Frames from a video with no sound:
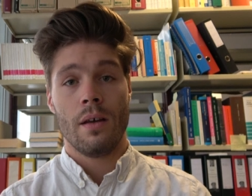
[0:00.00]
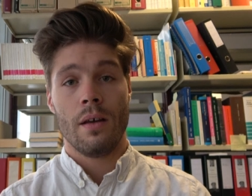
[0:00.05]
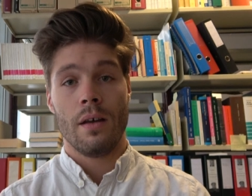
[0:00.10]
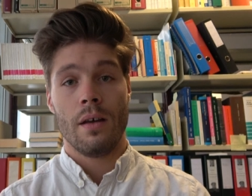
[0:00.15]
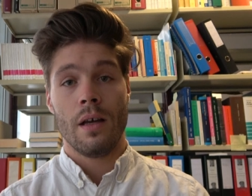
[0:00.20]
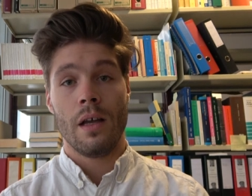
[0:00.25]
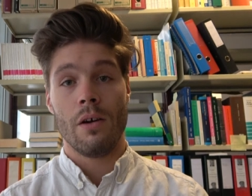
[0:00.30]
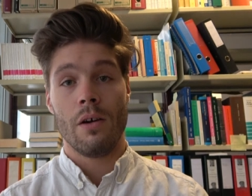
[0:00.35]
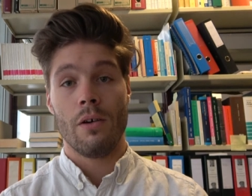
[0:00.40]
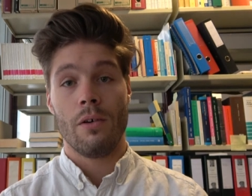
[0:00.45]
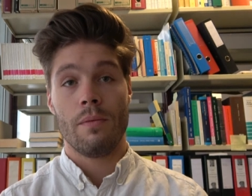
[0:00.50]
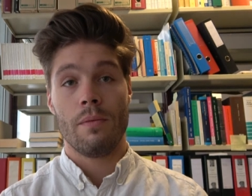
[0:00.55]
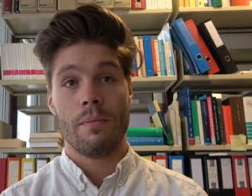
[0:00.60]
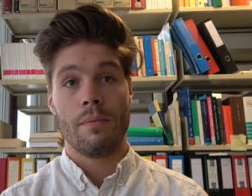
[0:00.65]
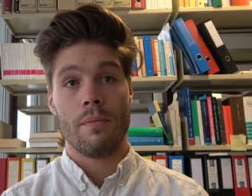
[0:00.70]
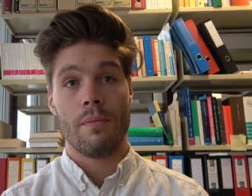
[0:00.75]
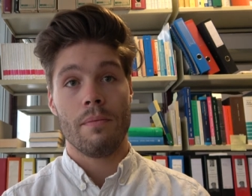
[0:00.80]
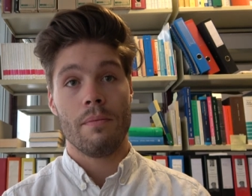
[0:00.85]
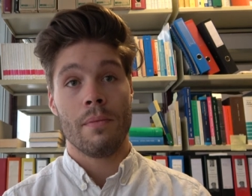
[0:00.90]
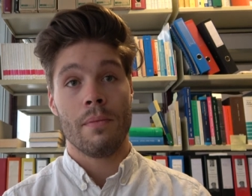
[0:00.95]
Hello,
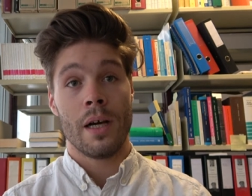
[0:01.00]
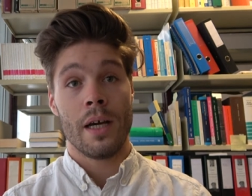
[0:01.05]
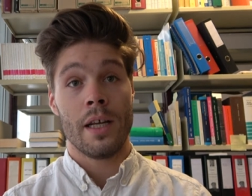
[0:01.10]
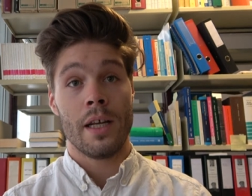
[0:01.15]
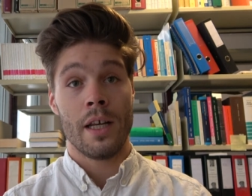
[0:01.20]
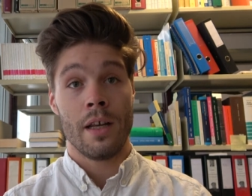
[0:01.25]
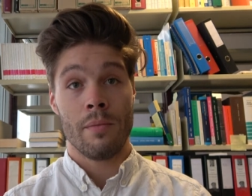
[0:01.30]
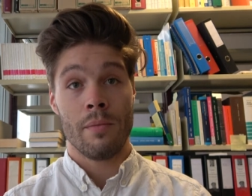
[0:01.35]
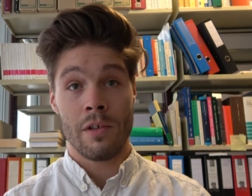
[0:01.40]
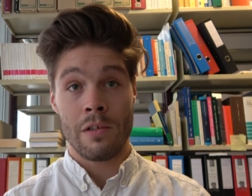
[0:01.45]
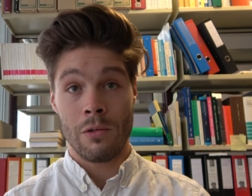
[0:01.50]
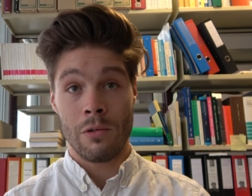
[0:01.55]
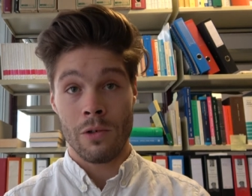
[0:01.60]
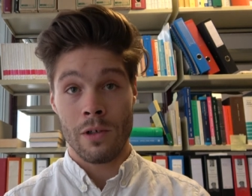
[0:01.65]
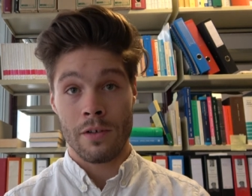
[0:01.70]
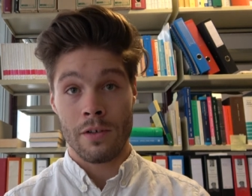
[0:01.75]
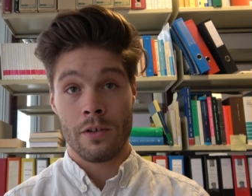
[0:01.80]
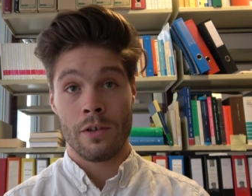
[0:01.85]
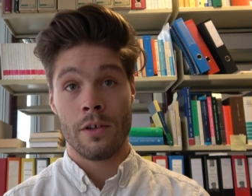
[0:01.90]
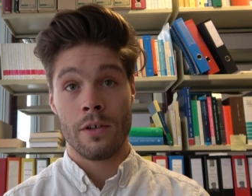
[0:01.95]
my name is
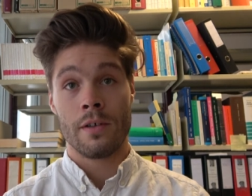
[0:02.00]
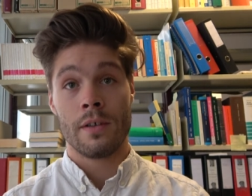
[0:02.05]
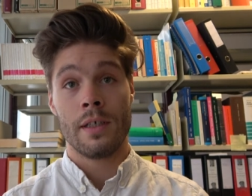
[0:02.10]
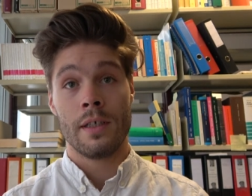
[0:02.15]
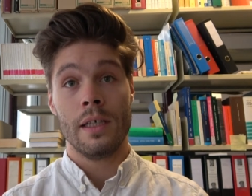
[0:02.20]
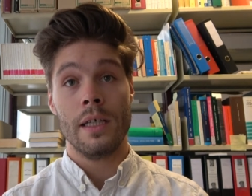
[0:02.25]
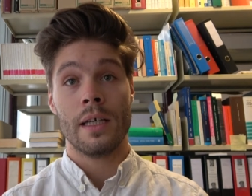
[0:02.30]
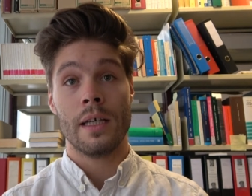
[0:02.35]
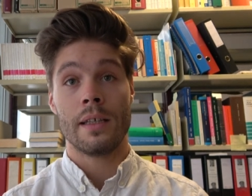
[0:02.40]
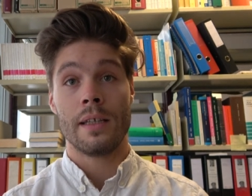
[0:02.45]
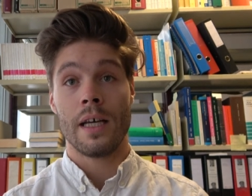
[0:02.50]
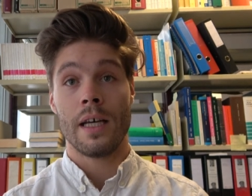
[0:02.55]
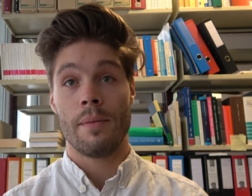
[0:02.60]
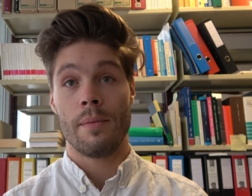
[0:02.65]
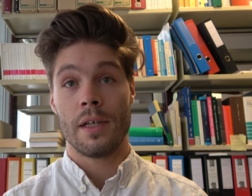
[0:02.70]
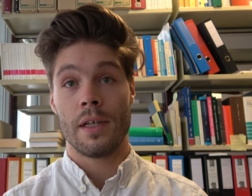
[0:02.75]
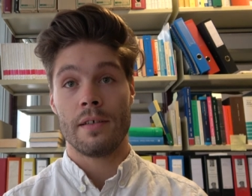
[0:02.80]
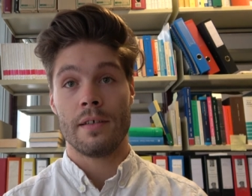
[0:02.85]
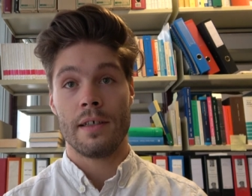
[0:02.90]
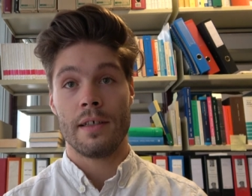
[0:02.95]
Lukas Götti and I'm
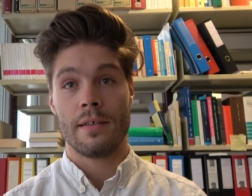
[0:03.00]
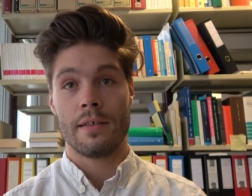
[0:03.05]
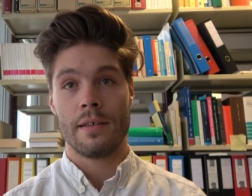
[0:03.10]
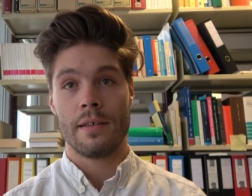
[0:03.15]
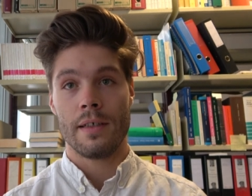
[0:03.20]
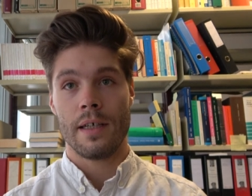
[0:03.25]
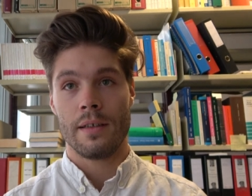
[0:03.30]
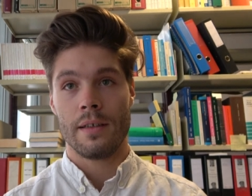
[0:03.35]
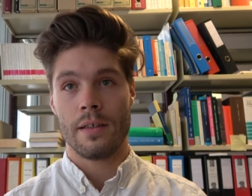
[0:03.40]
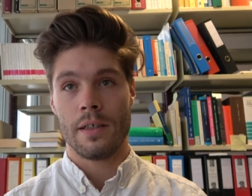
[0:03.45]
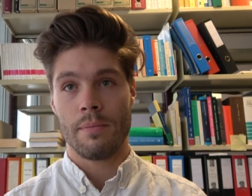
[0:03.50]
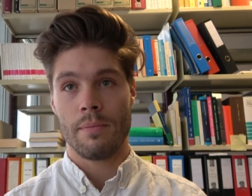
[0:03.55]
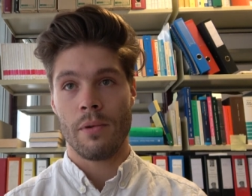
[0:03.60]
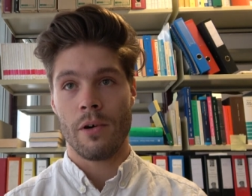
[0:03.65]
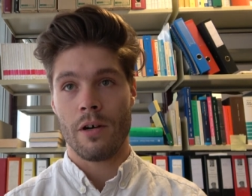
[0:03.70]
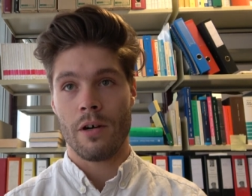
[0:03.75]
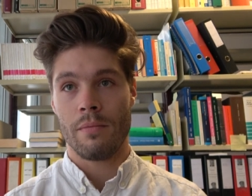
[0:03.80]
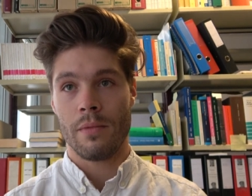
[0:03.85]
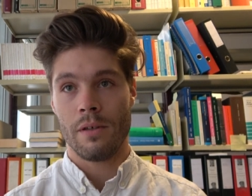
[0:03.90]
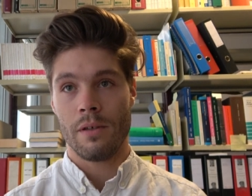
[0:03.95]
an assistant at the
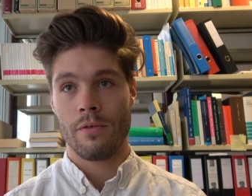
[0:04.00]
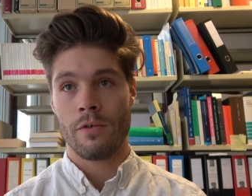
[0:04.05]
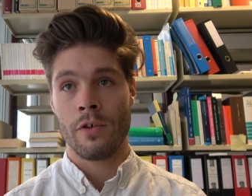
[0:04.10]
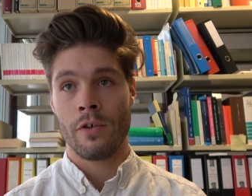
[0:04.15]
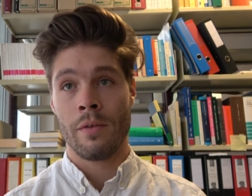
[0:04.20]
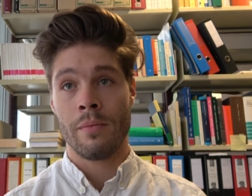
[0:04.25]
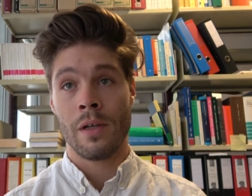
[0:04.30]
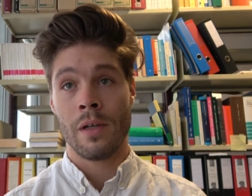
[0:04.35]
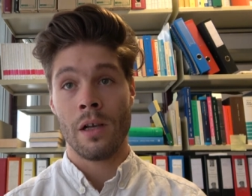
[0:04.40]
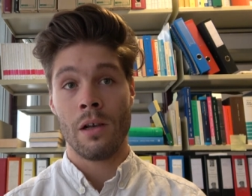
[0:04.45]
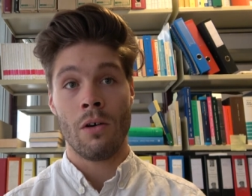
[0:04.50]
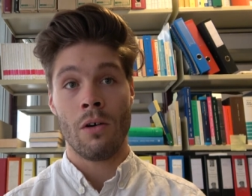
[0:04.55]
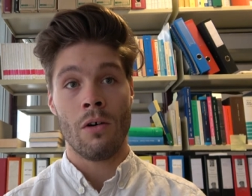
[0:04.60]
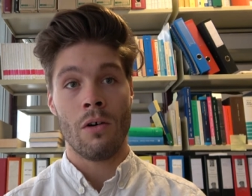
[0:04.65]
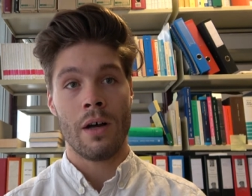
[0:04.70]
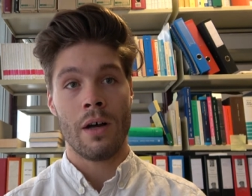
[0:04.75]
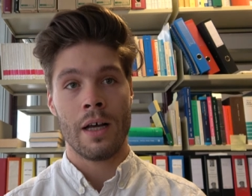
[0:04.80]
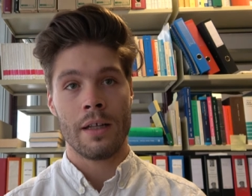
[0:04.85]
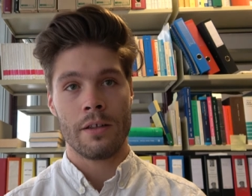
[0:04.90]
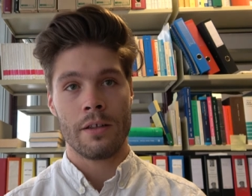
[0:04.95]
Department of Criminal
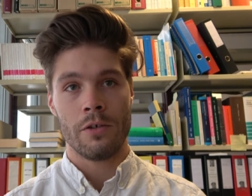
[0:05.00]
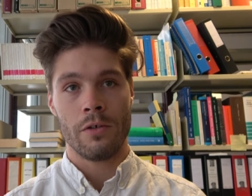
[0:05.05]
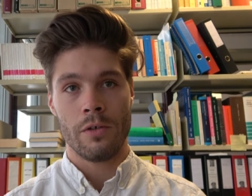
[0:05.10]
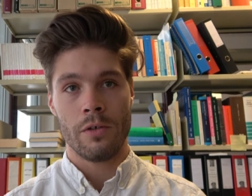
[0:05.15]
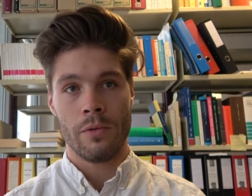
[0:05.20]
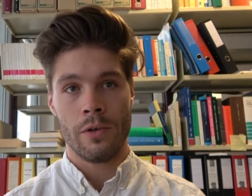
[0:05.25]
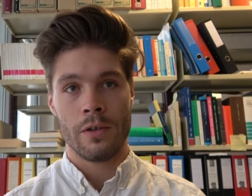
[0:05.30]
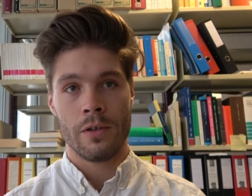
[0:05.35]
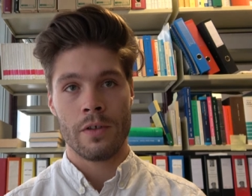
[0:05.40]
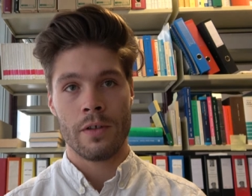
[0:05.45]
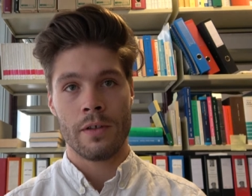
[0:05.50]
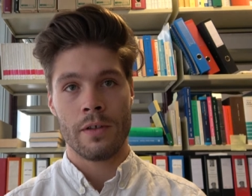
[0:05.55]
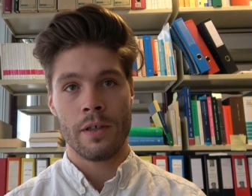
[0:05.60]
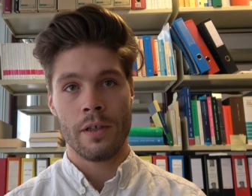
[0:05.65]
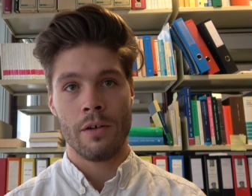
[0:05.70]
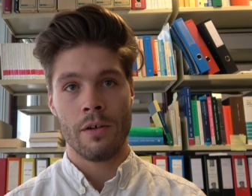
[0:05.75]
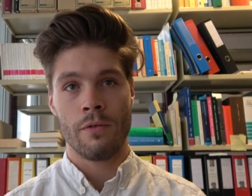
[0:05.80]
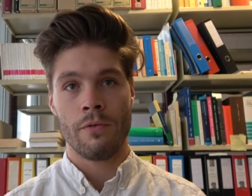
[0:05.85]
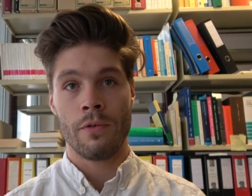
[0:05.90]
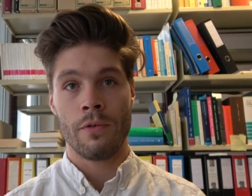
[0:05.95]
Law at the
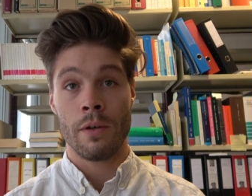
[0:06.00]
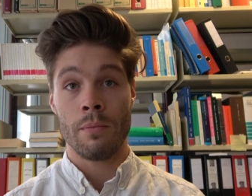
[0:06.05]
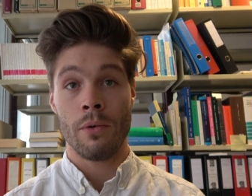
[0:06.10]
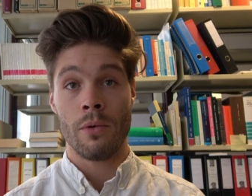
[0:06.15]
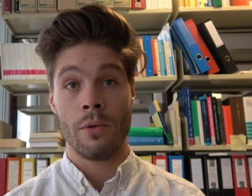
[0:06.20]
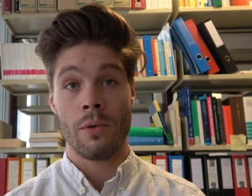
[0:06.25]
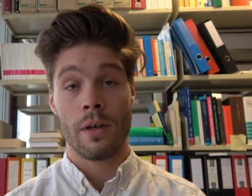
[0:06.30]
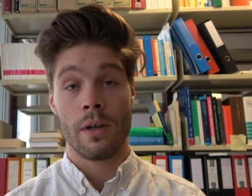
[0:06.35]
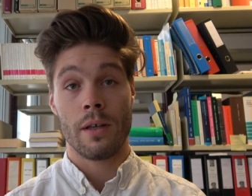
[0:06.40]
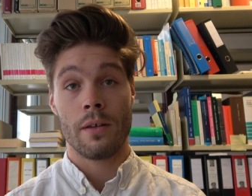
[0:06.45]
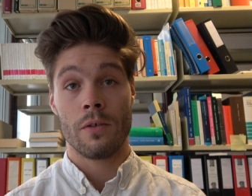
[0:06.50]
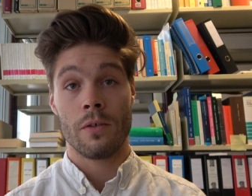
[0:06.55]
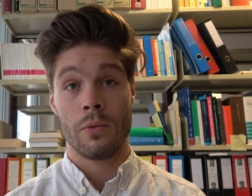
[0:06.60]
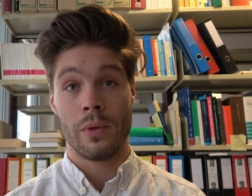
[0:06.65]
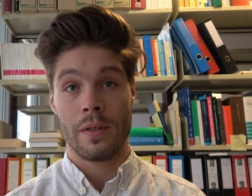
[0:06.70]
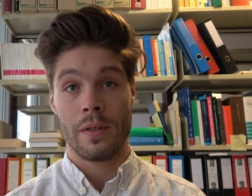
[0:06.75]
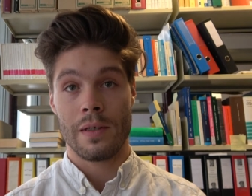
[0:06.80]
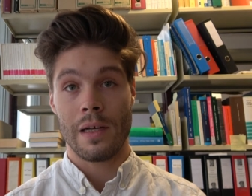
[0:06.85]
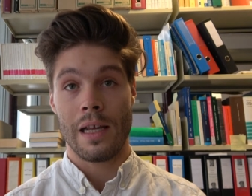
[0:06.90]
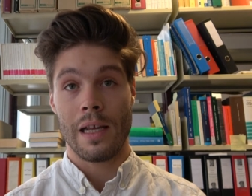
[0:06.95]
University of Fribourg,
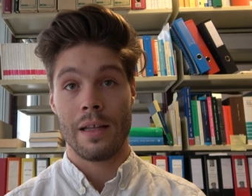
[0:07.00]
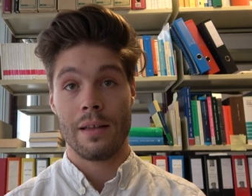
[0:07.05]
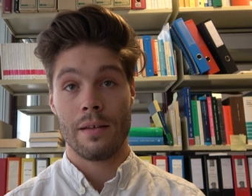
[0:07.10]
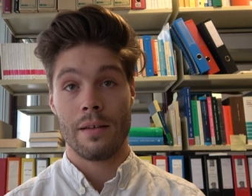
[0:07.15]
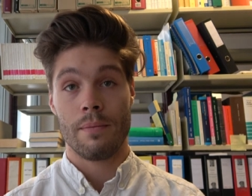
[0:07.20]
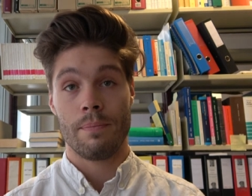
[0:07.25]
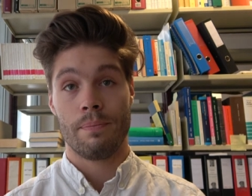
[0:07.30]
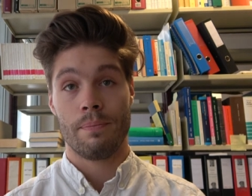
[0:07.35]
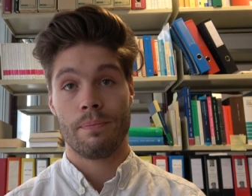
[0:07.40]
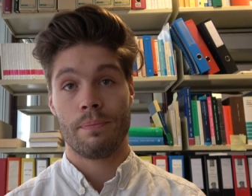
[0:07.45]
Switzerland.